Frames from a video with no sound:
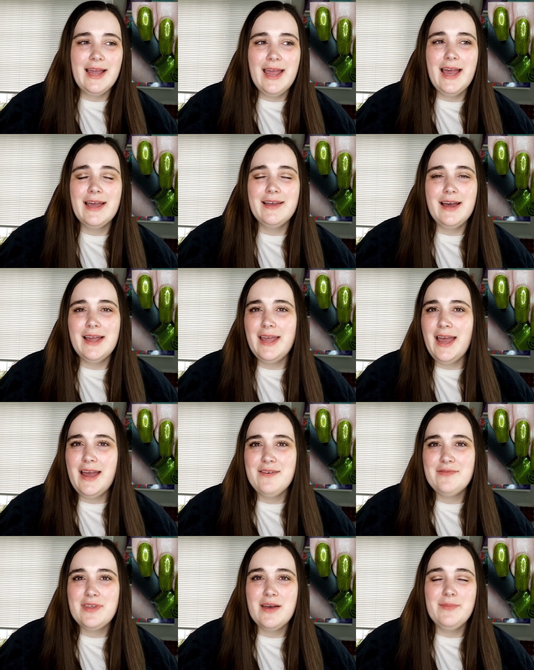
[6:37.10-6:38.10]
I I
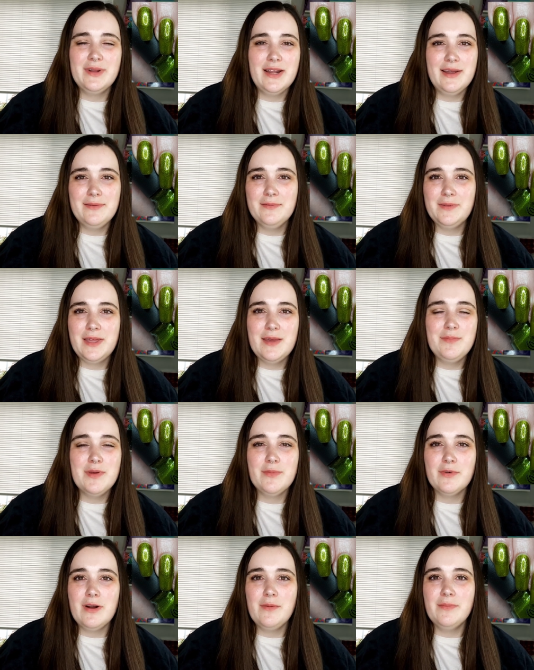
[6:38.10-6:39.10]
have them and I keep
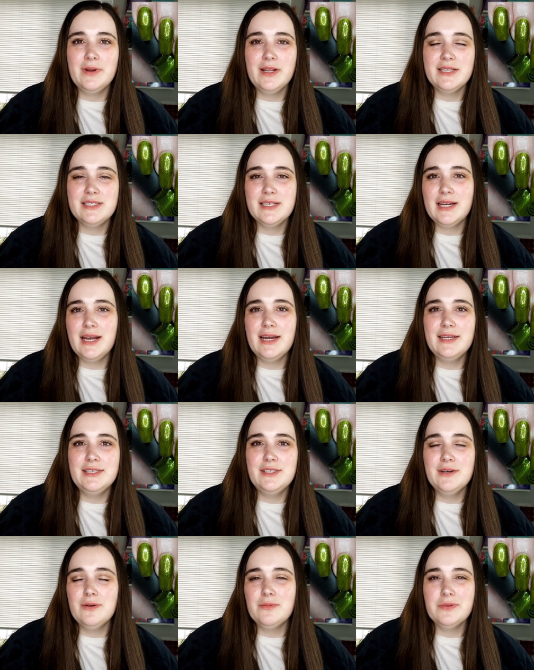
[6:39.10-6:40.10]
them around, but it's like I
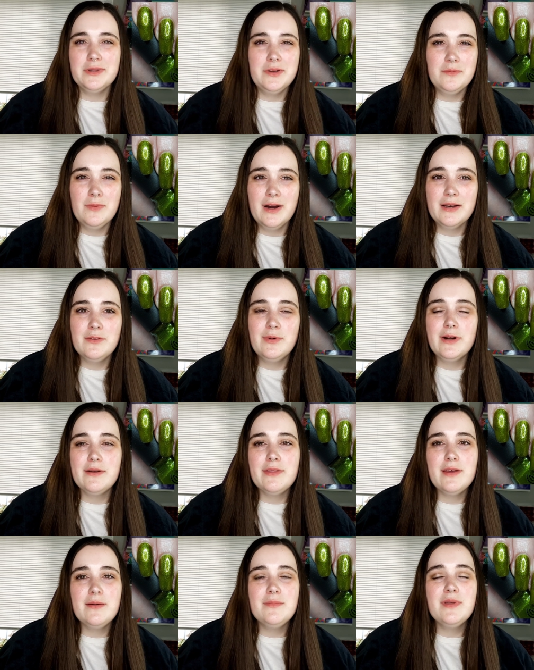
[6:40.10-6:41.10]
don't really want to wear
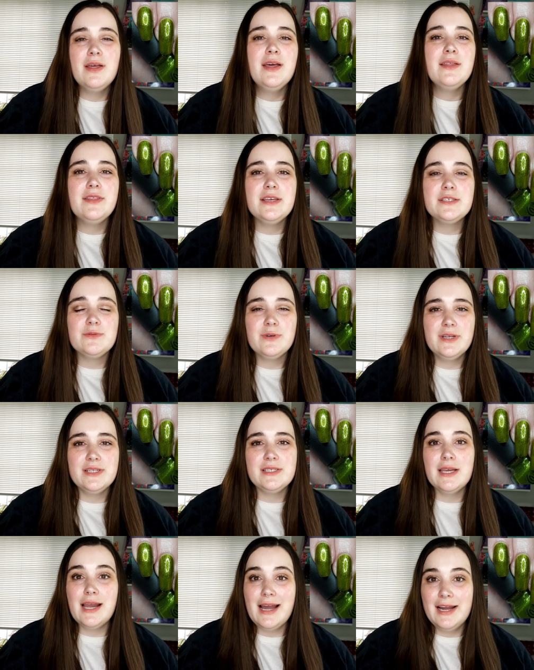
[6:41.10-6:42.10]
them. This one,
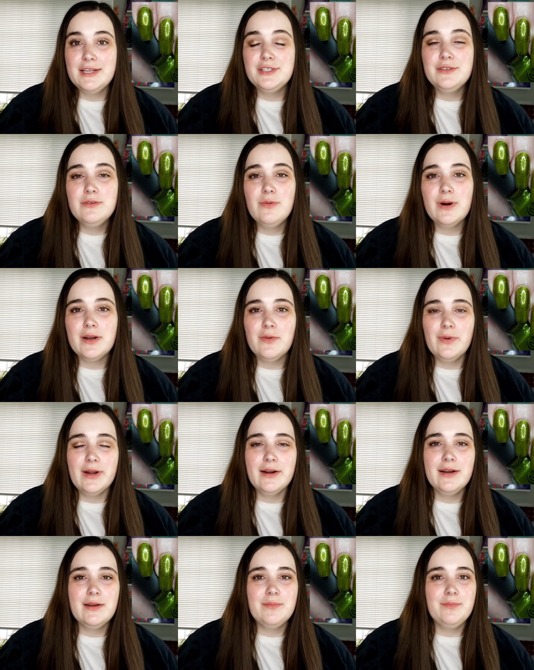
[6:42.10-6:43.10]
it's like I do want to
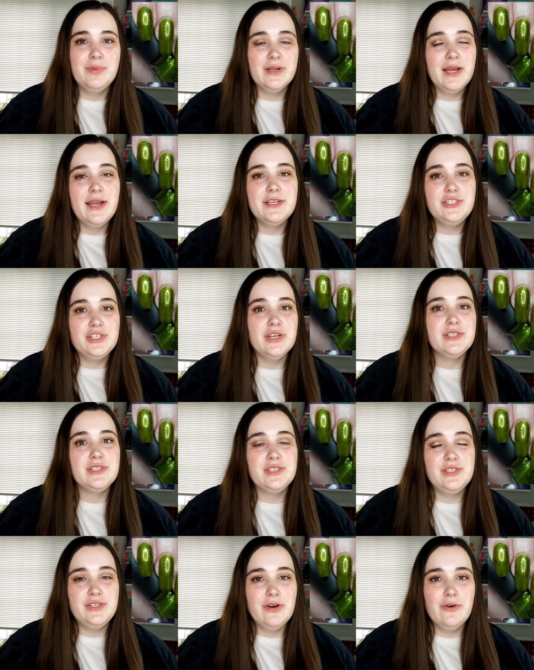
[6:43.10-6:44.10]
wear it, but I
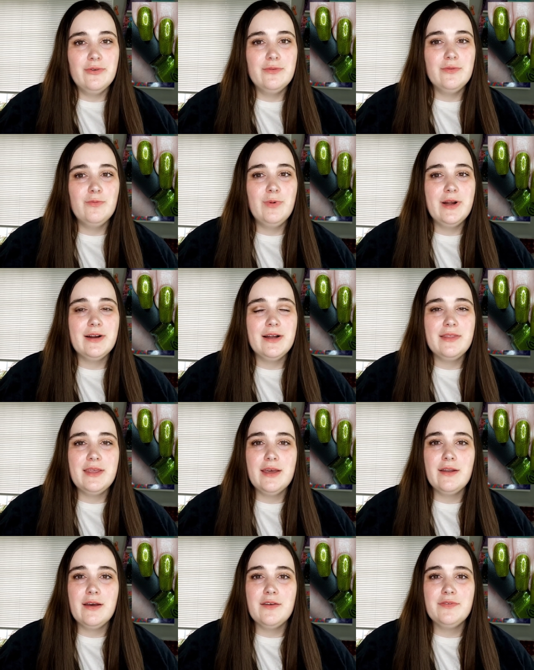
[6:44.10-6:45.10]
just don't wear it
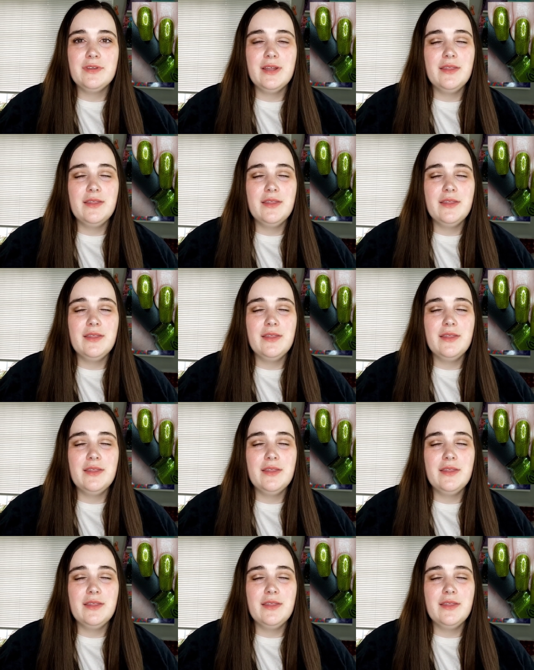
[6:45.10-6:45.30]
that often.